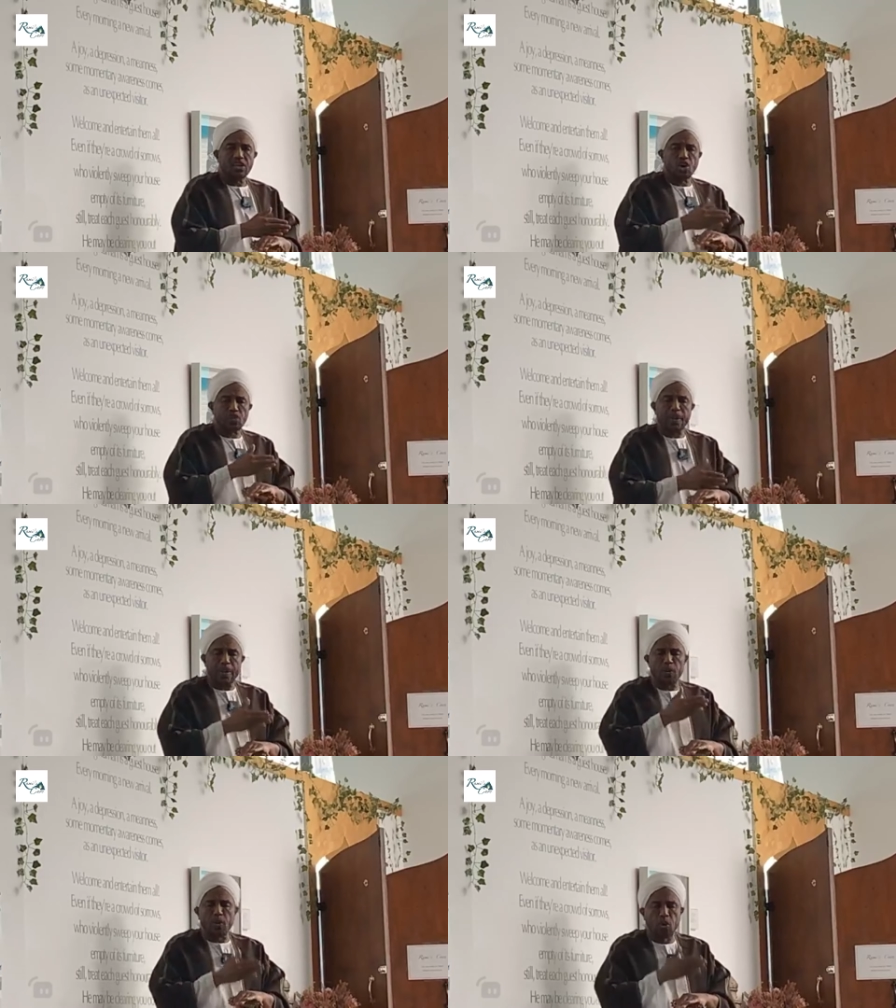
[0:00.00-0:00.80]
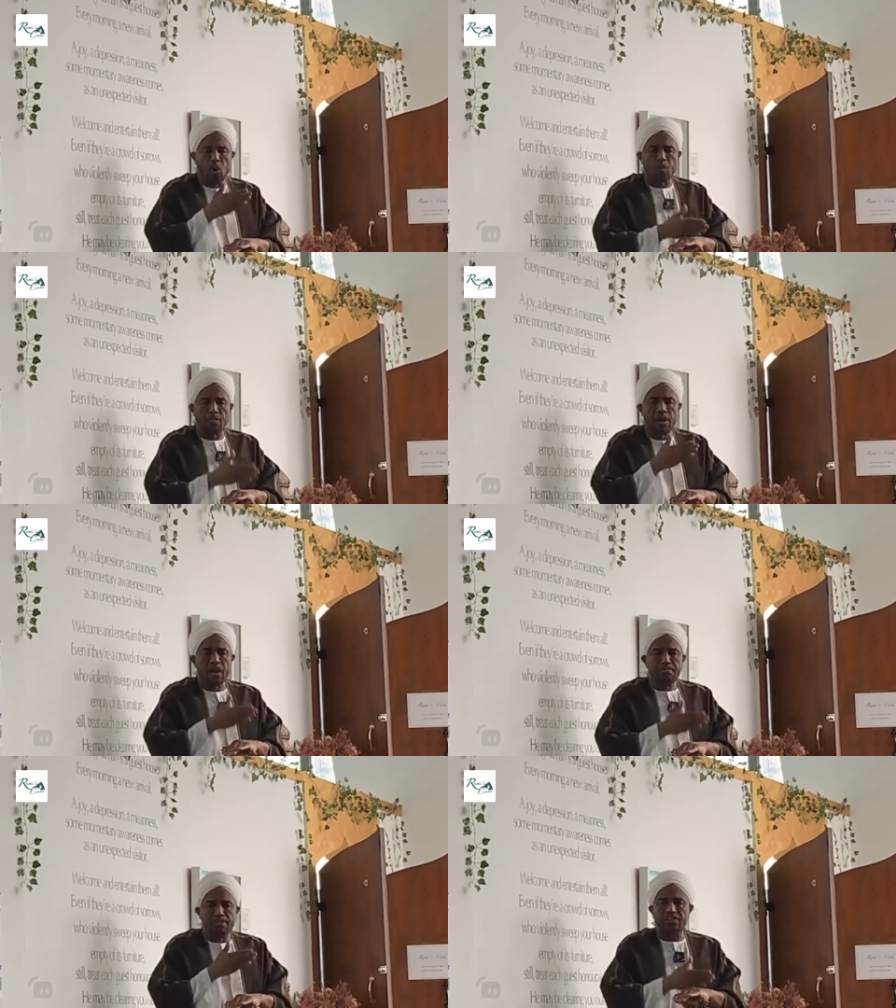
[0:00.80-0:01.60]
Those people whom
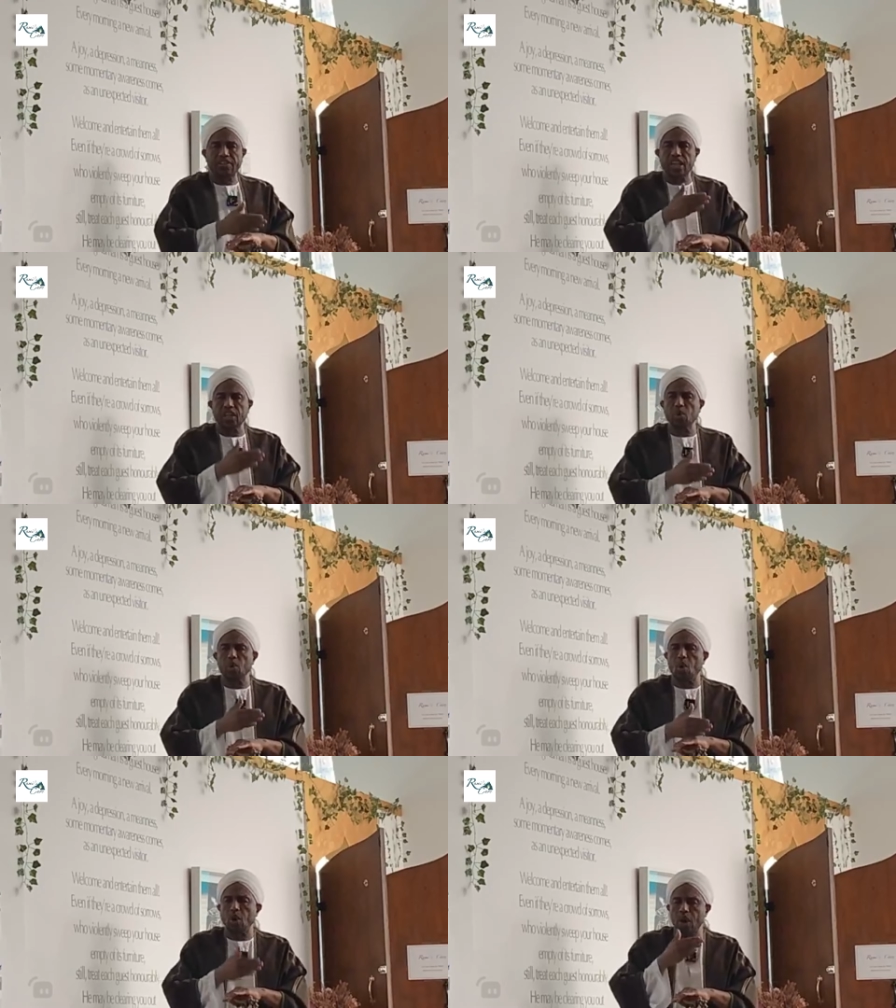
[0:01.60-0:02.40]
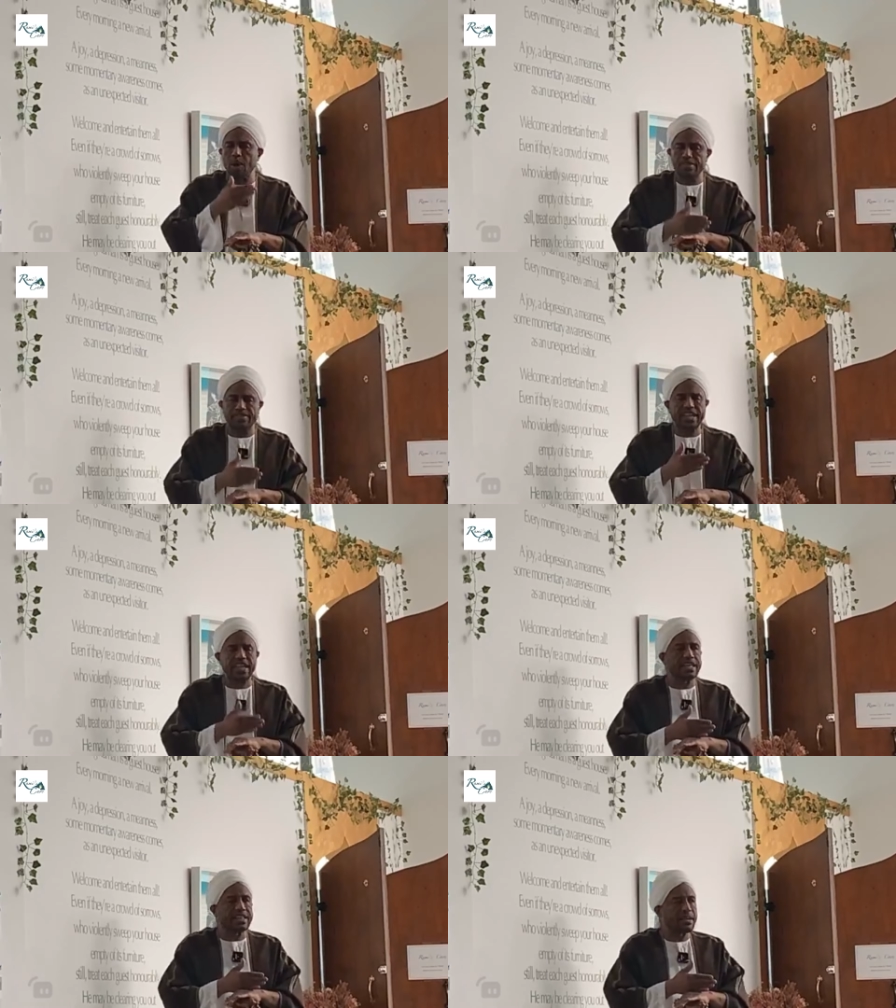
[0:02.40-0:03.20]
mistreat you or you are
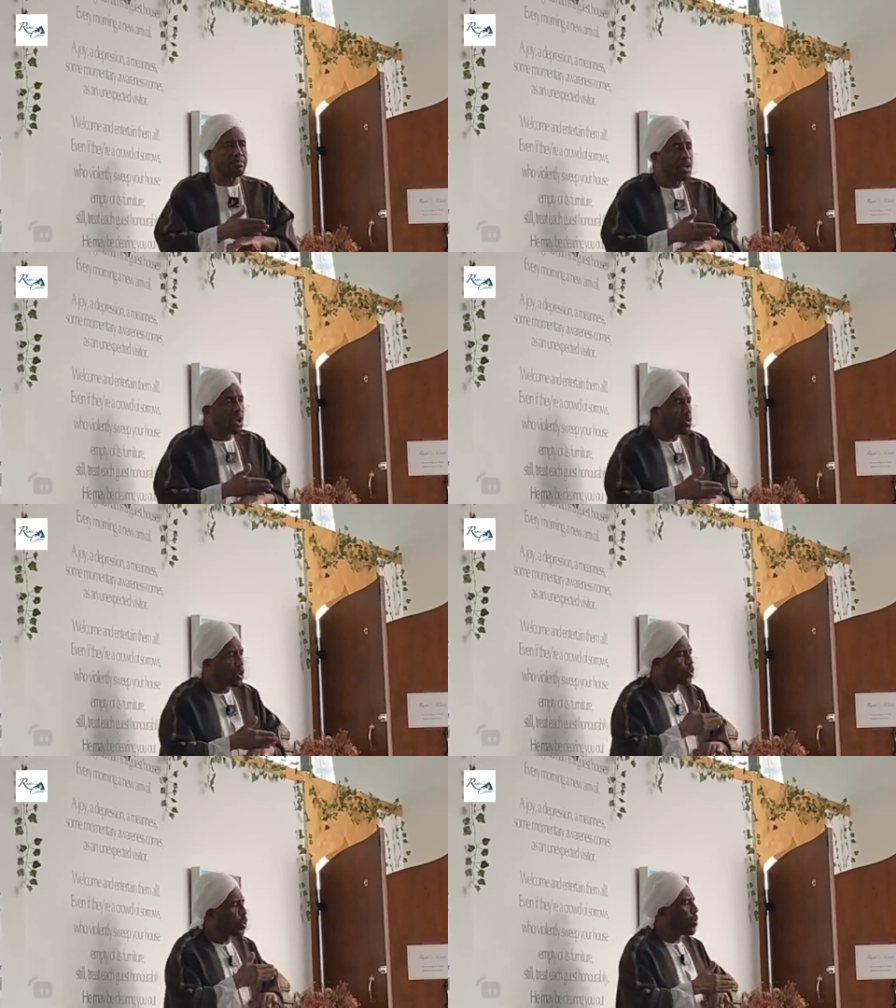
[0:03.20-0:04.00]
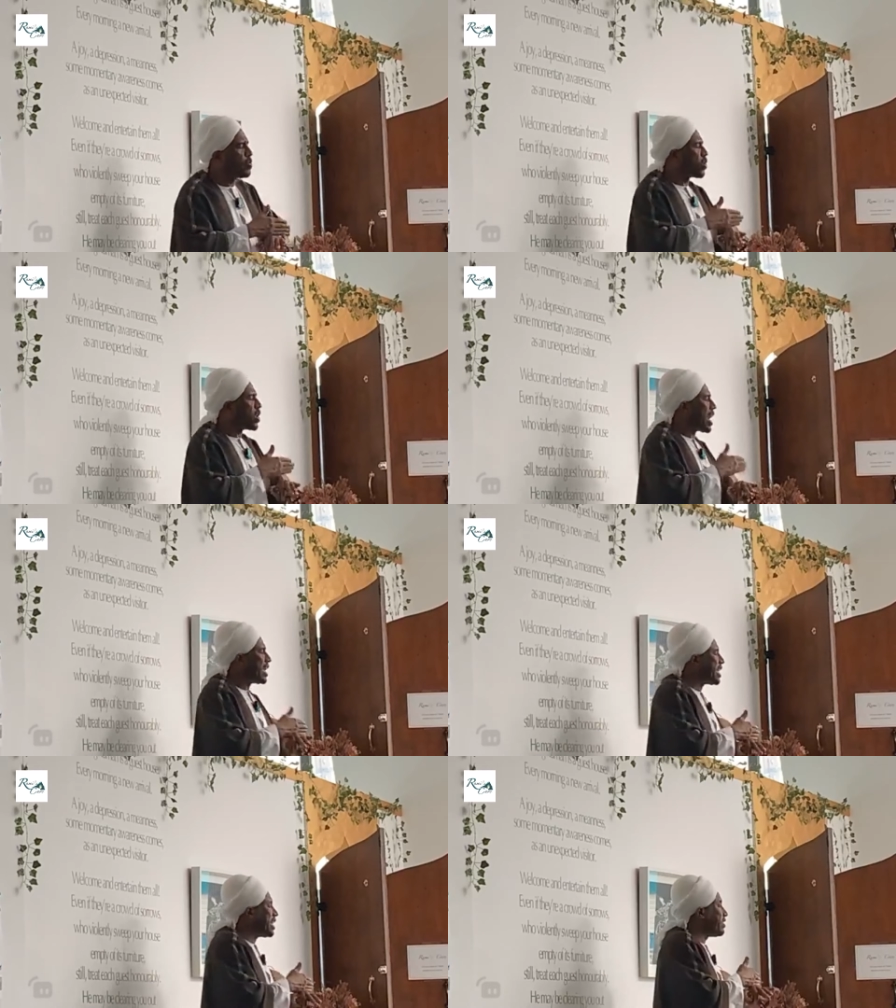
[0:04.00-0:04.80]
mistreating them, those whom your
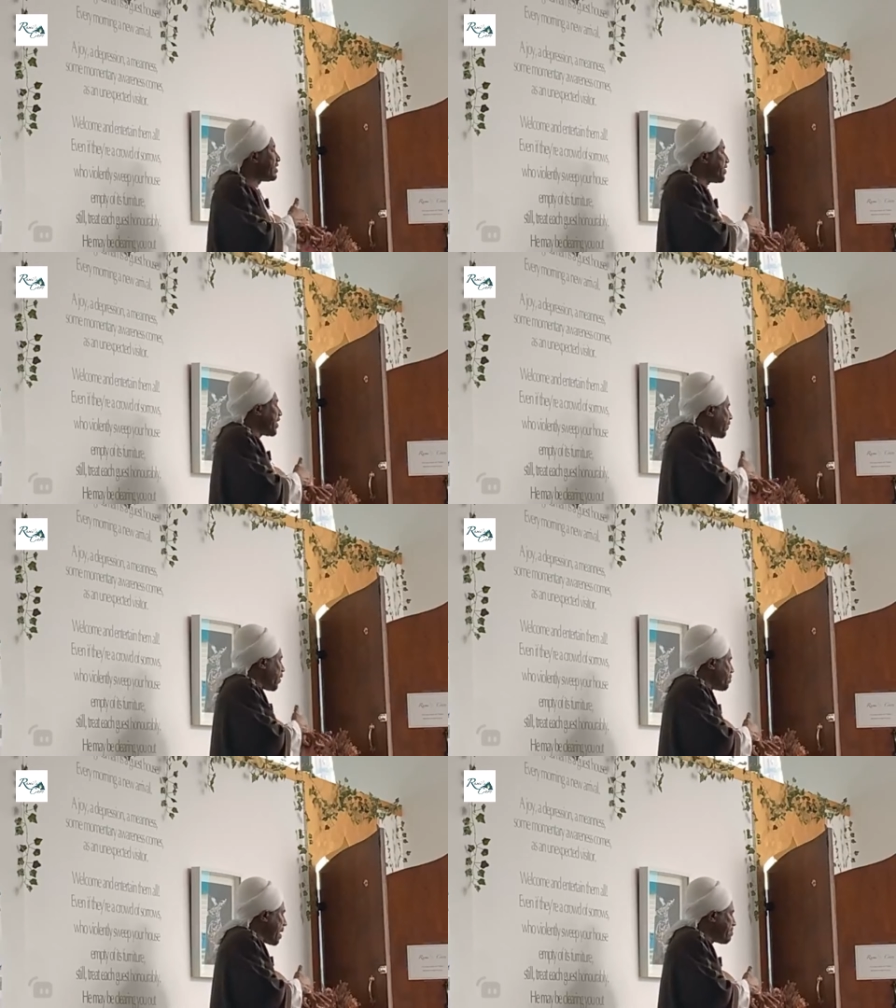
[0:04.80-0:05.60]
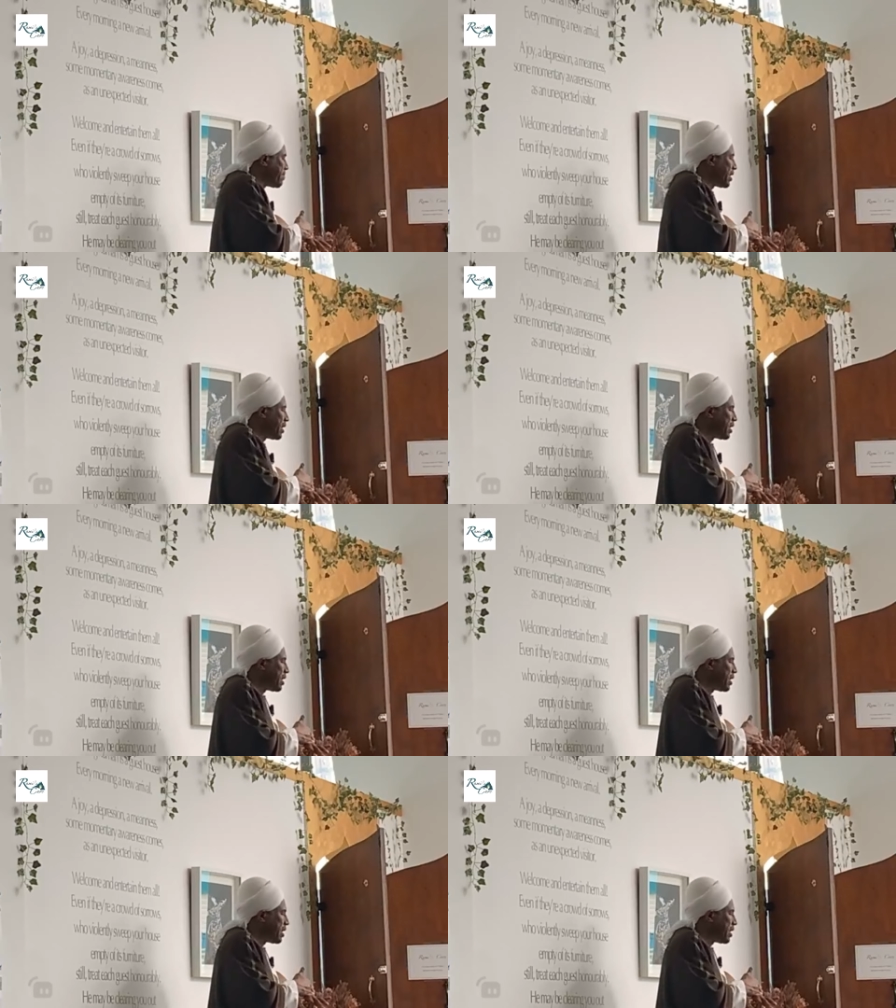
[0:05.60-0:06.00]
relation is severed from them,